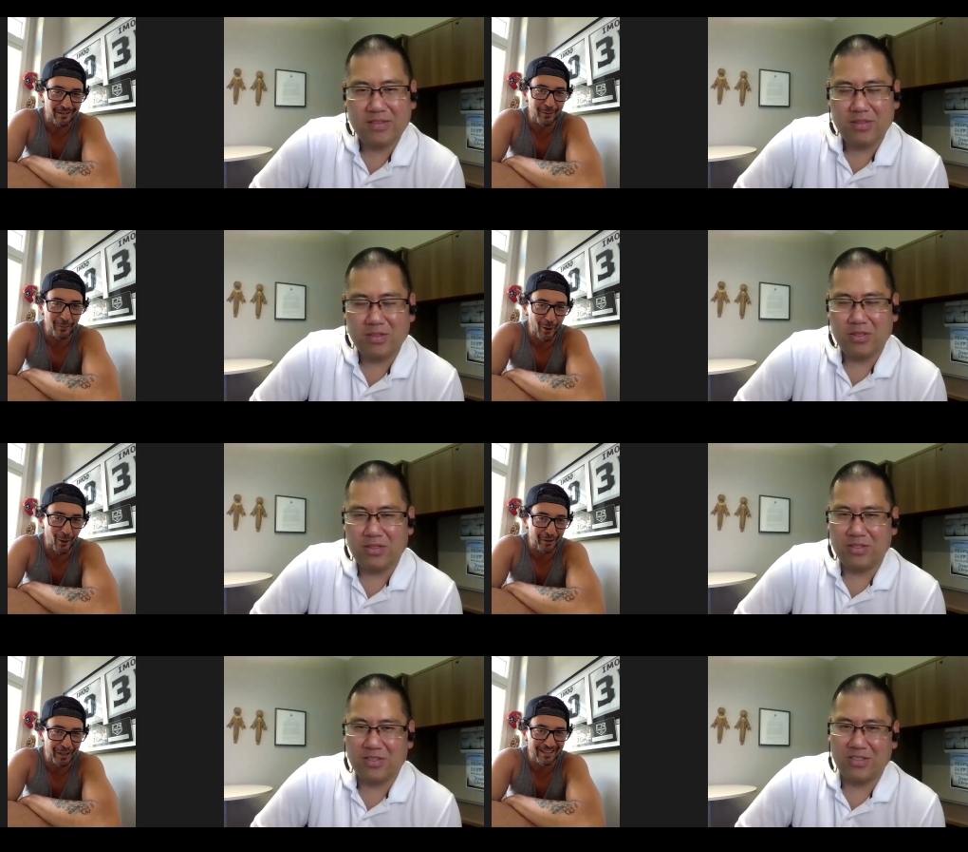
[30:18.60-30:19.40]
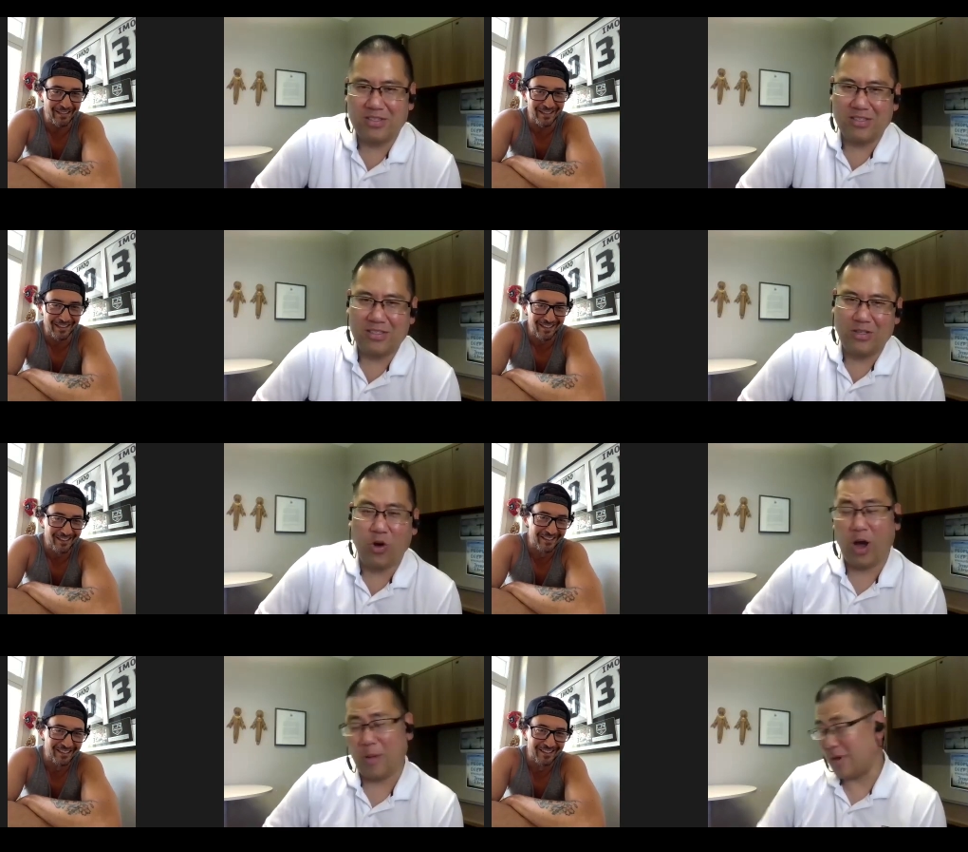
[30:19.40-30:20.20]
Speaker 1: through all this.
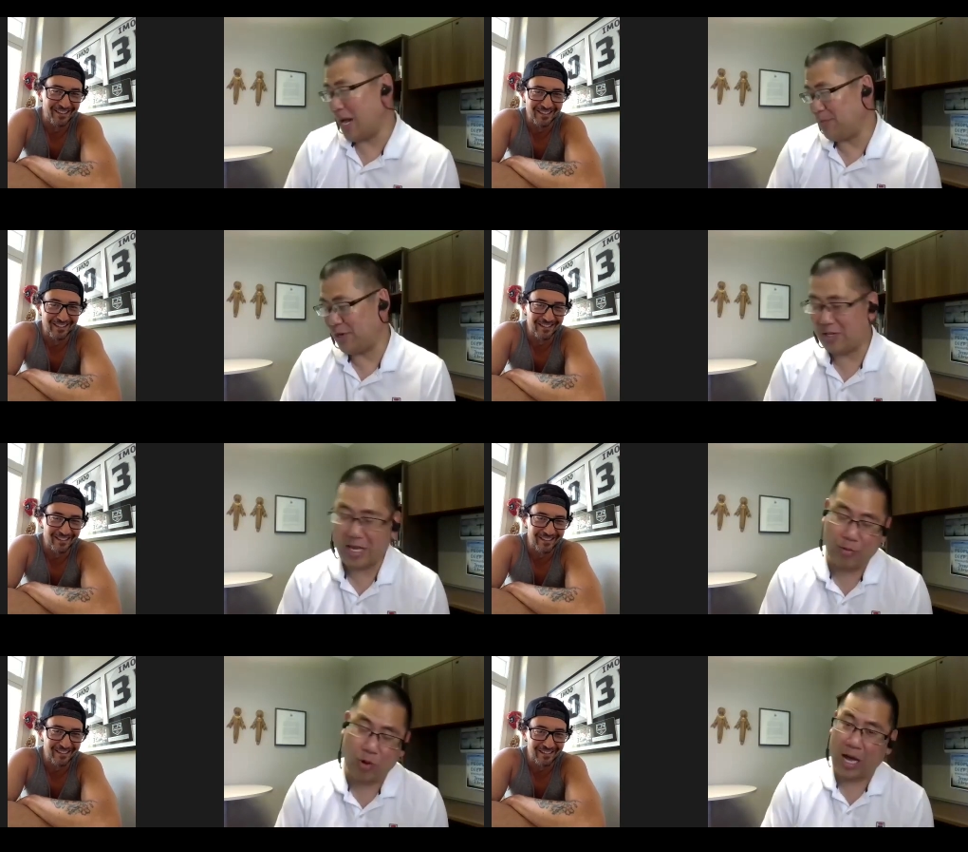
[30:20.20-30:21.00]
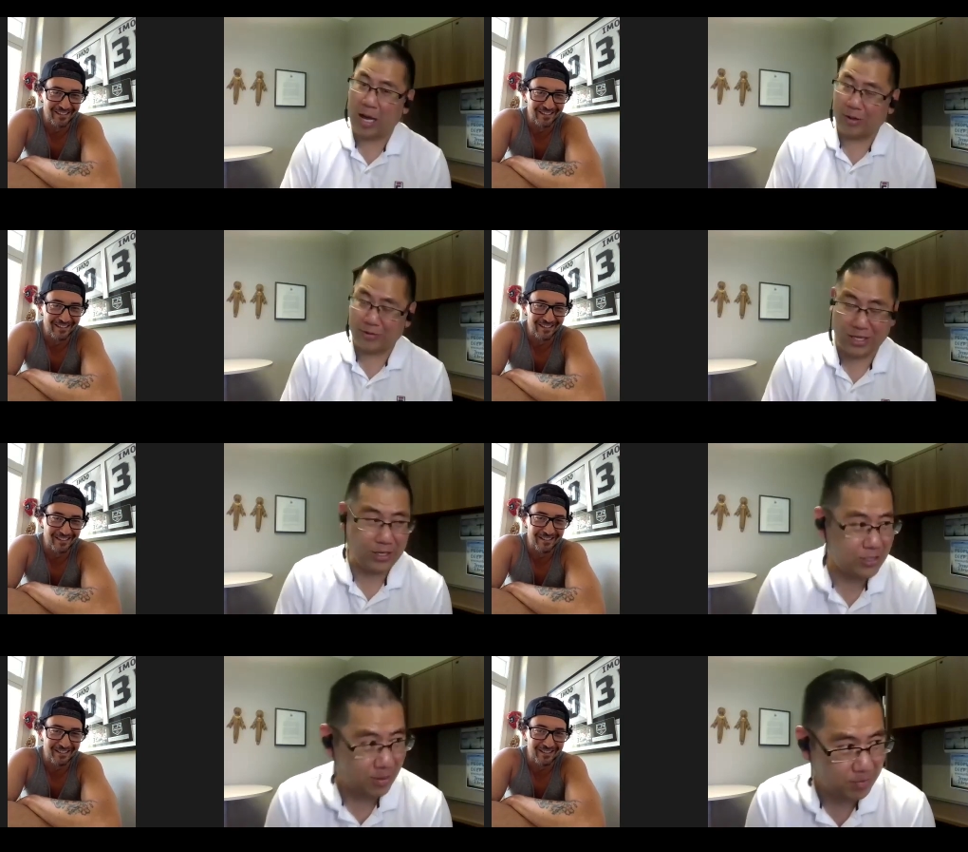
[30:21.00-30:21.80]
Speaker 2: No, I'm happy to hear that. Well, I'll tell
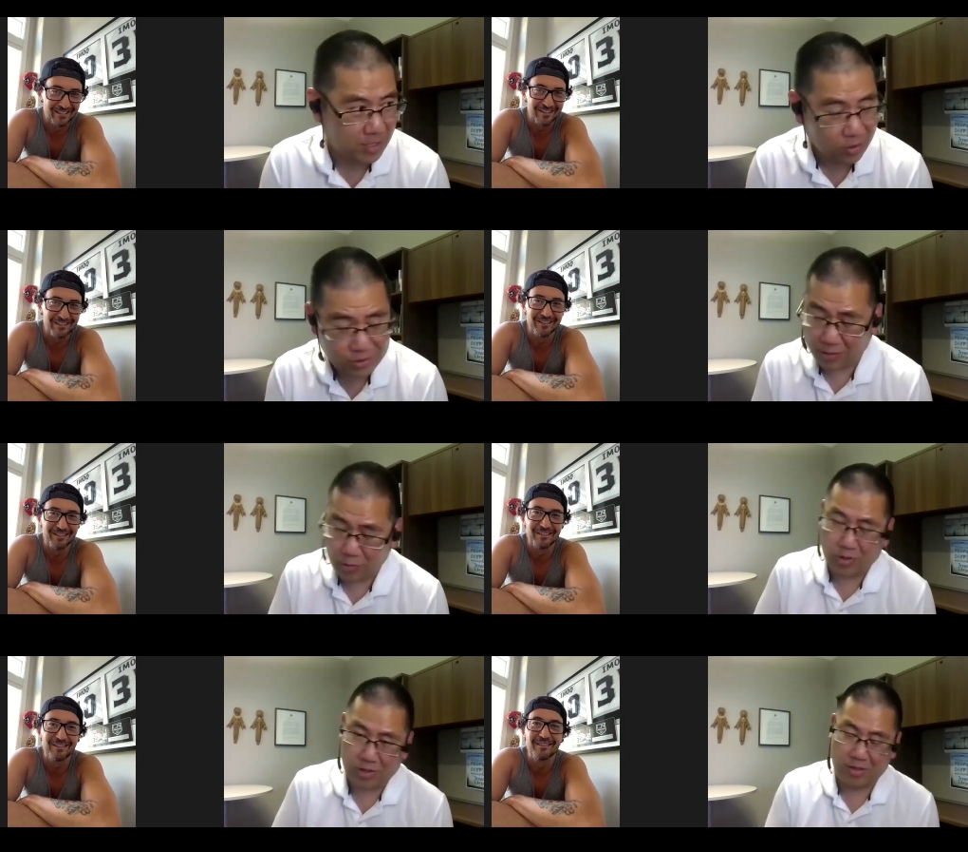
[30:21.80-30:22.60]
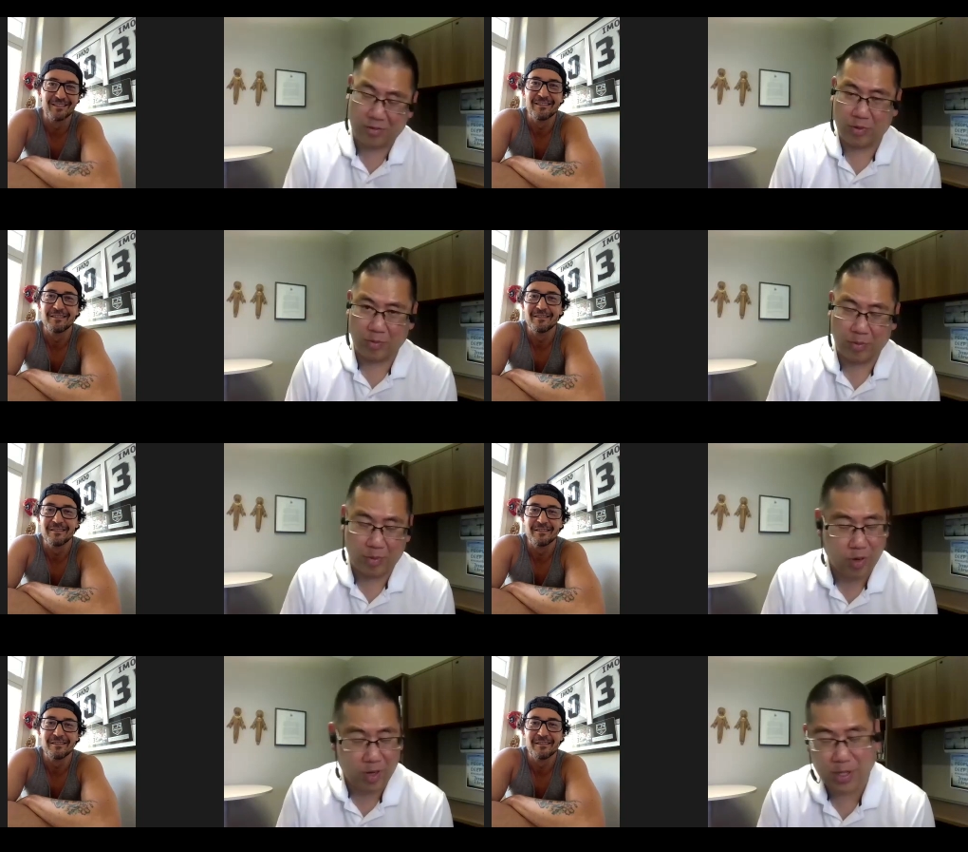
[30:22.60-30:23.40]
you something else that will will
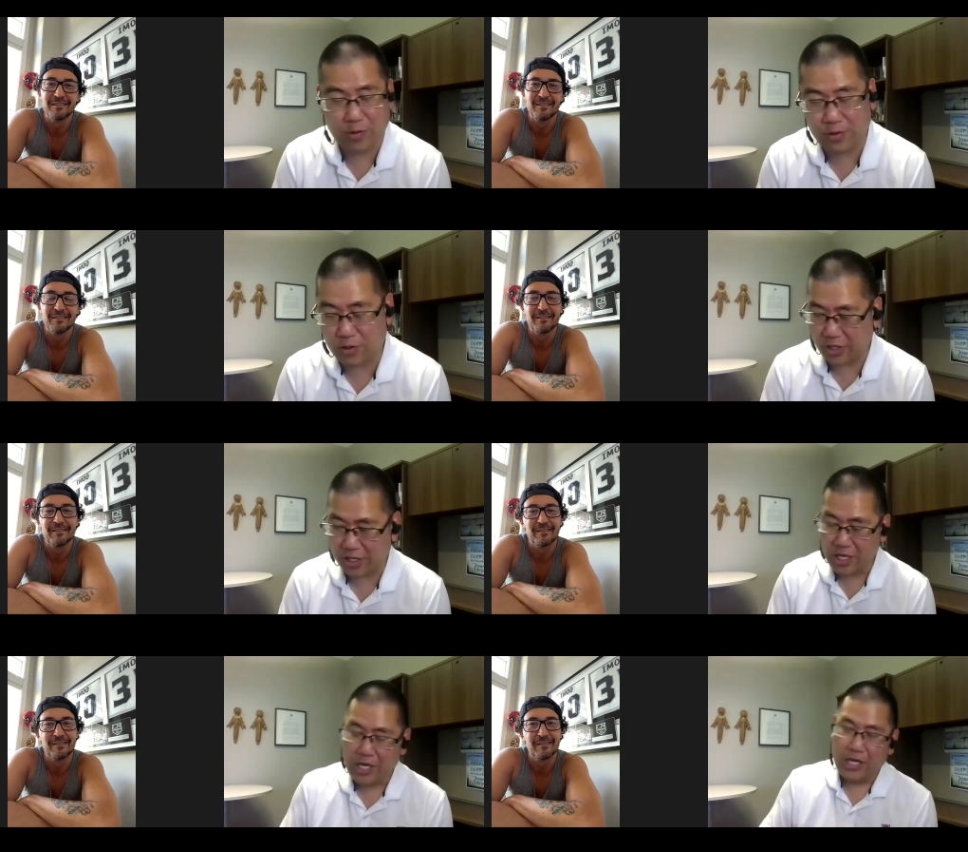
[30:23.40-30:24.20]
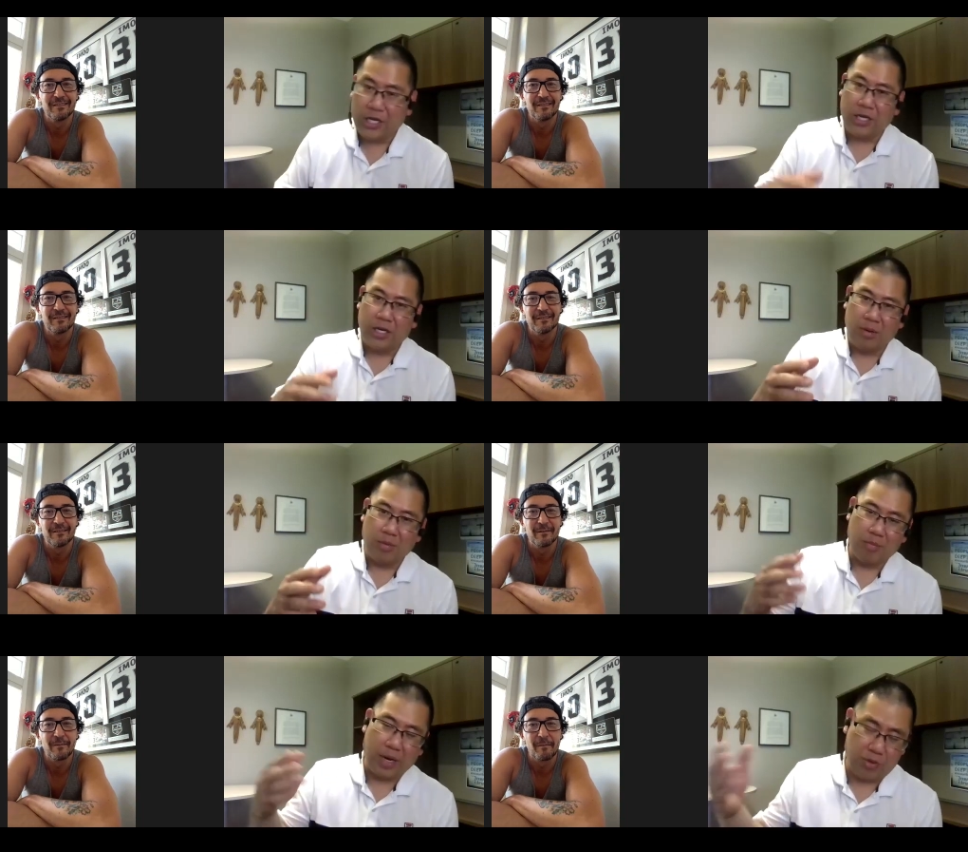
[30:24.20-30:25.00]
probably make you feel good.
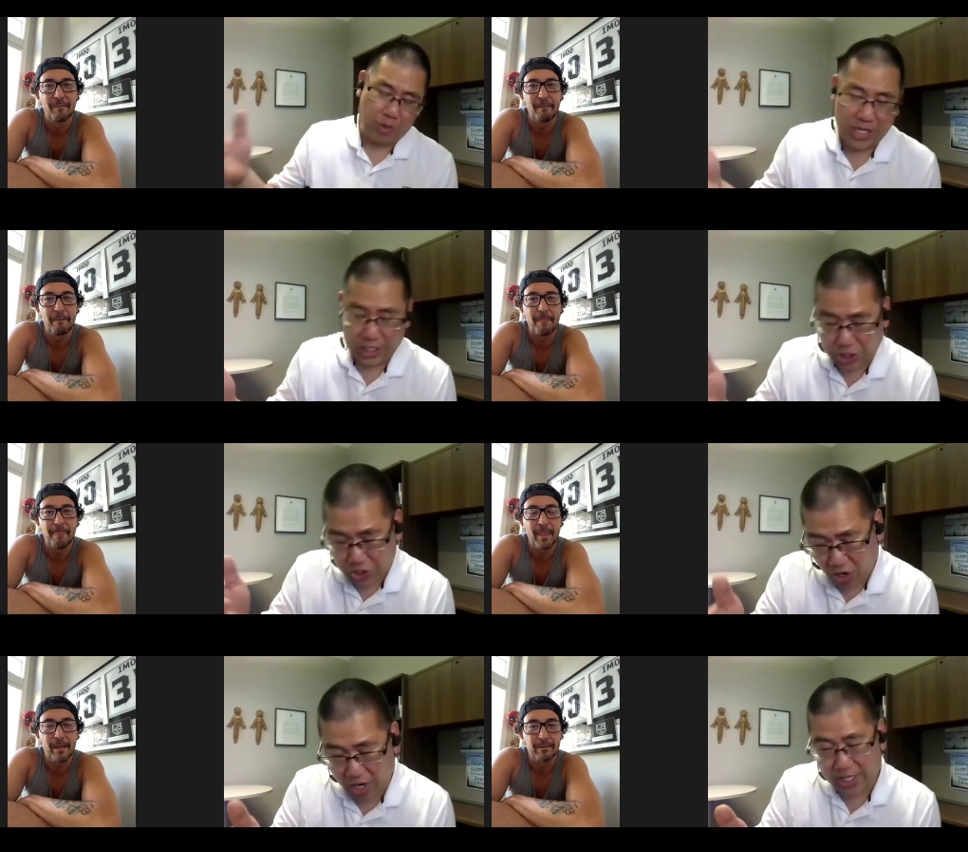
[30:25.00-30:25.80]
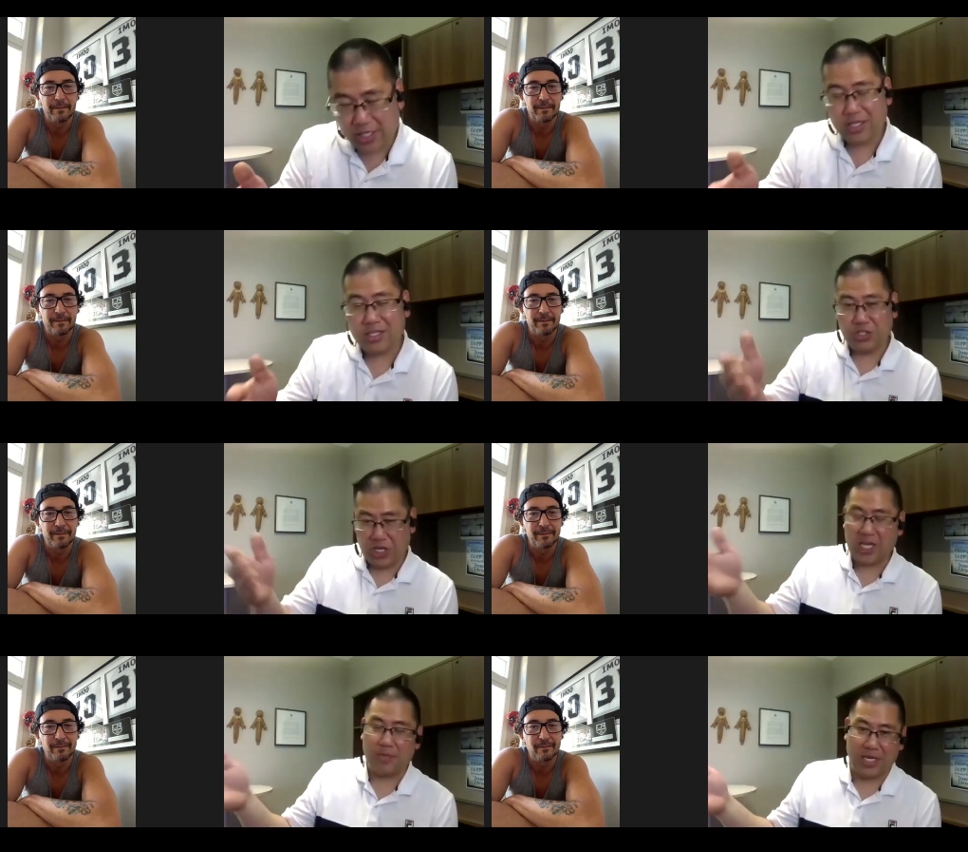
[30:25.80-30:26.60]
My three kids, Sean,
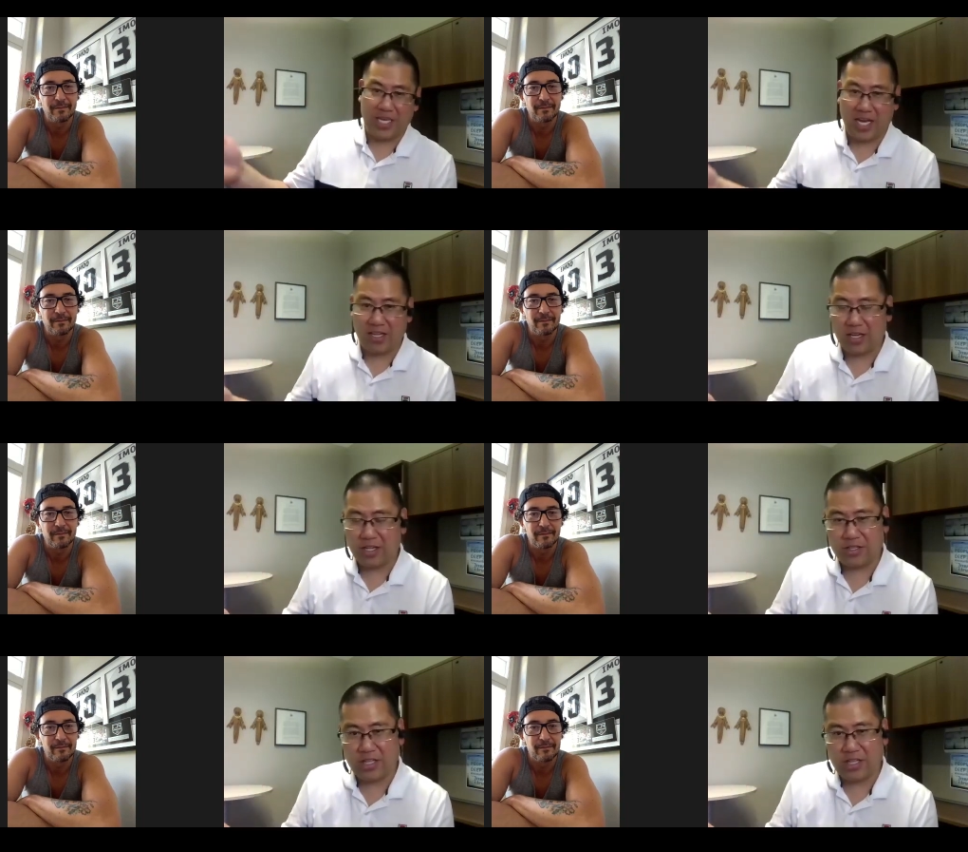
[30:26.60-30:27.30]
Jacob, and Kayla,